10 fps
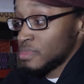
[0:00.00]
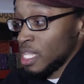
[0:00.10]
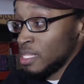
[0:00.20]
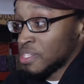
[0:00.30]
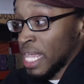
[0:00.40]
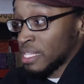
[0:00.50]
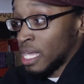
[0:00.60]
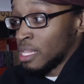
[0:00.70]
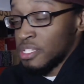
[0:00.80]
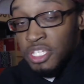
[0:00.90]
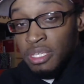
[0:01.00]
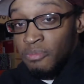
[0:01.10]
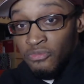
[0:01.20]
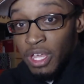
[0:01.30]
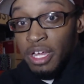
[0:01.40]
technology,
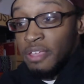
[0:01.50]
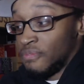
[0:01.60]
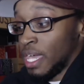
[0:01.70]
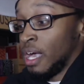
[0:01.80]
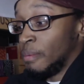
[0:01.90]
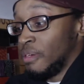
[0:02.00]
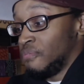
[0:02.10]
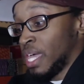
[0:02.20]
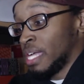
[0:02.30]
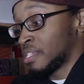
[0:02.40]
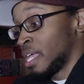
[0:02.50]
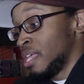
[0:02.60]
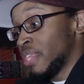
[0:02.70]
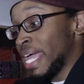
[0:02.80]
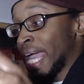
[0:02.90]
very advanced.
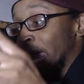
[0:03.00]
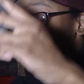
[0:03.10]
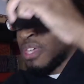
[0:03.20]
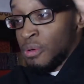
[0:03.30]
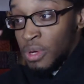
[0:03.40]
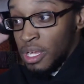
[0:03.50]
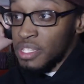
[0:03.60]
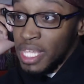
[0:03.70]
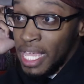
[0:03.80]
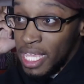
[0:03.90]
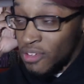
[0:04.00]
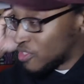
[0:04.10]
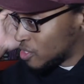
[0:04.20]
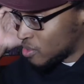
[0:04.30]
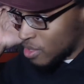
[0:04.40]
They have it where it's like, if
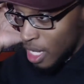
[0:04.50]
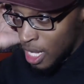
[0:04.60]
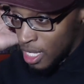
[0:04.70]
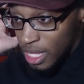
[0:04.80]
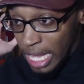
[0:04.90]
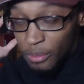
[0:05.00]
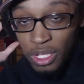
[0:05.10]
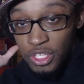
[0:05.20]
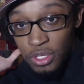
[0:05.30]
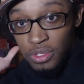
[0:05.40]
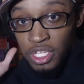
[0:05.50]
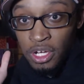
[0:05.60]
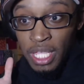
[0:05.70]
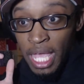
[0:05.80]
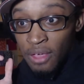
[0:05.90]
you like once you
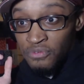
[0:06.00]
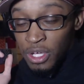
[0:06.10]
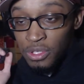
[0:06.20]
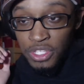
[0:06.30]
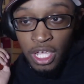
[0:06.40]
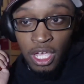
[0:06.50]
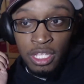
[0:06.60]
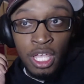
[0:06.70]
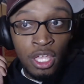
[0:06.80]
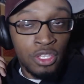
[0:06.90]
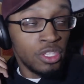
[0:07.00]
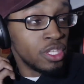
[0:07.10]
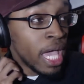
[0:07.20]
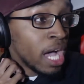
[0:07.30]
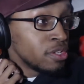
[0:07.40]
turn the headphones on,
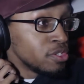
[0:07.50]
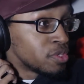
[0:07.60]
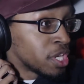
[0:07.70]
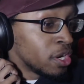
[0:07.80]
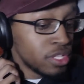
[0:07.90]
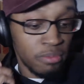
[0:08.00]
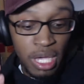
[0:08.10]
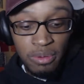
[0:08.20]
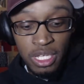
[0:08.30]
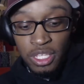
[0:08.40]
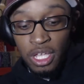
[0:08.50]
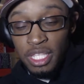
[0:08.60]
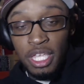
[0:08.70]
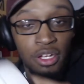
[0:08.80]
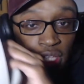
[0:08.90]
how you turn them up, because on
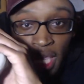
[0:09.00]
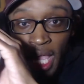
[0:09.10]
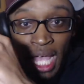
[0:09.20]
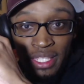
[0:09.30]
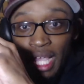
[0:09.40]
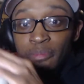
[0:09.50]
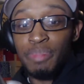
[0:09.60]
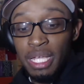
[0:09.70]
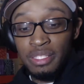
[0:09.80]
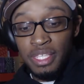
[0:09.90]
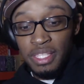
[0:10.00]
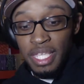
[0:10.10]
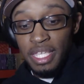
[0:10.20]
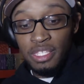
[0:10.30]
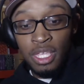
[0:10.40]
here it has like buttons and
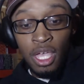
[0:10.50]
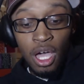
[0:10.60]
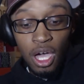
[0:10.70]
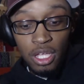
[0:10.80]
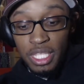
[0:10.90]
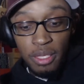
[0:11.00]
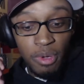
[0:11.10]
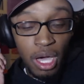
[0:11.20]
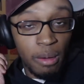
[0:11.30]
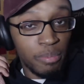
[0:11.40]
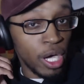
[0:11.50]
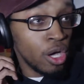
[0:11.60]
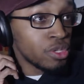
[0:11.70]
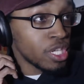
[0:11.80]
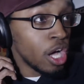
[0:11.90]
things. On the
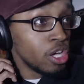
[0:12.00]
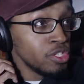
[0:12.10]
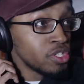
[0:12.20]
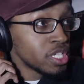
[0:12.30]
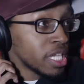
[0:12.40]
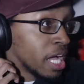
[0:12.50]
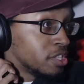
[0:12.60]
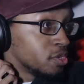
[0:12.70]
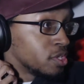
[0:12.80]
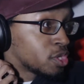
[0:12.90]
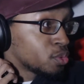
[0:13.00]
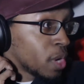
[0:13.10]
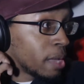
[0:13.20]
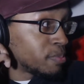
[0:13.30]
Bose, all you just gotta do is swipe your